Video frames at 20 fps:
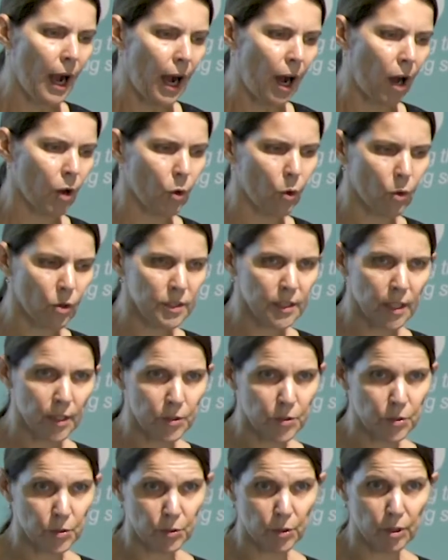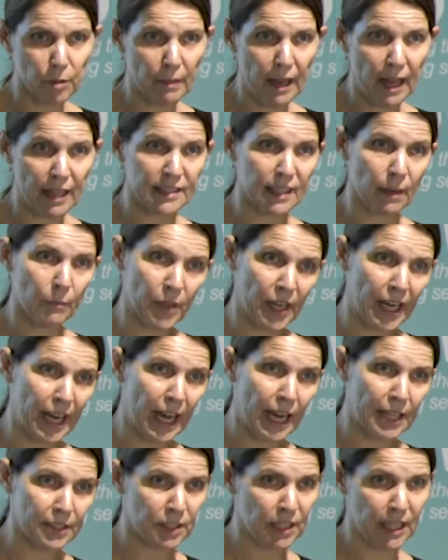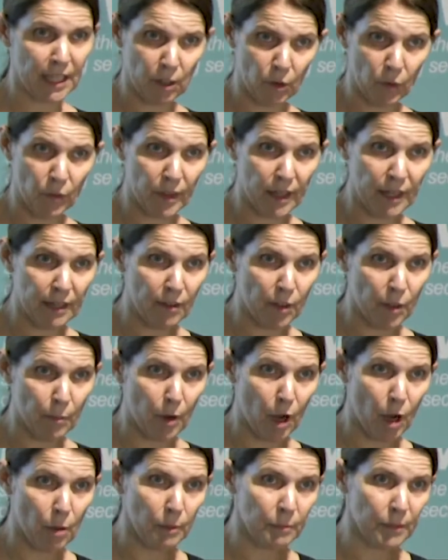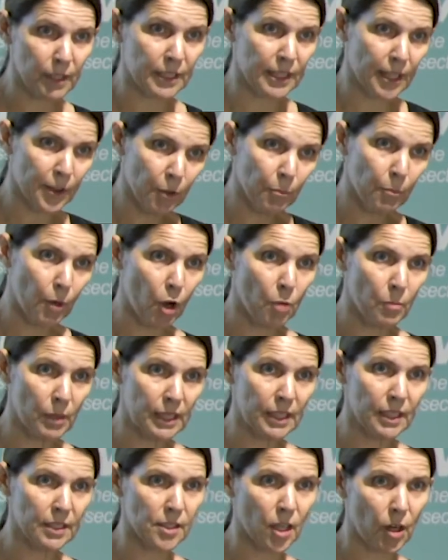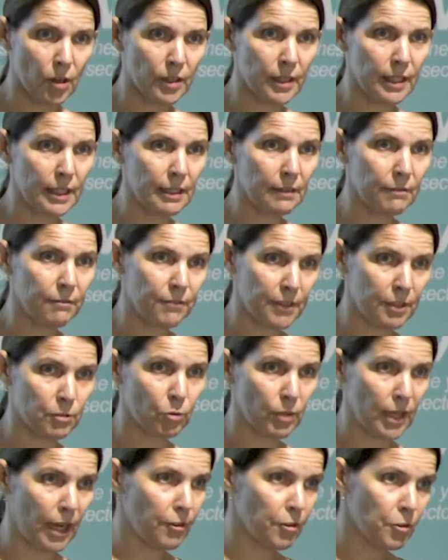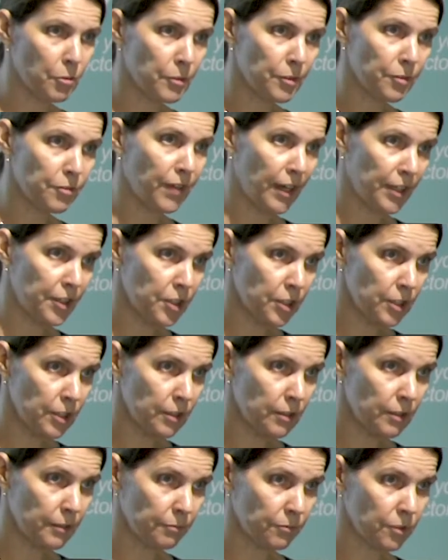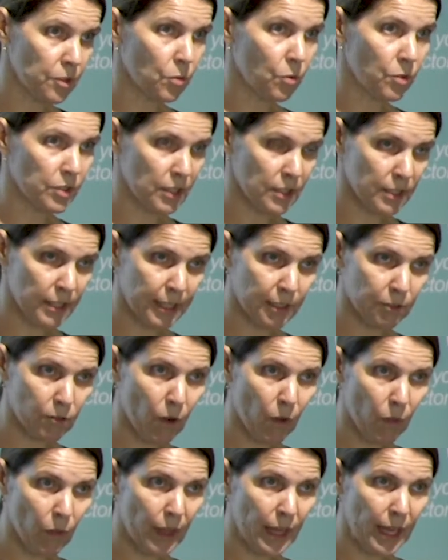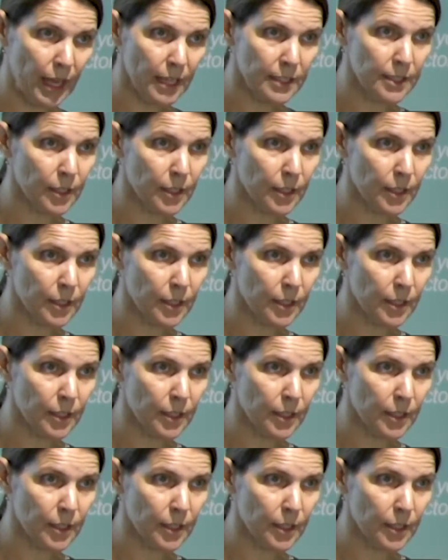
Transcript: I'll also talk about some that aren't yet on there at the moment, because at the moment it's only federal government funded resources that are on there.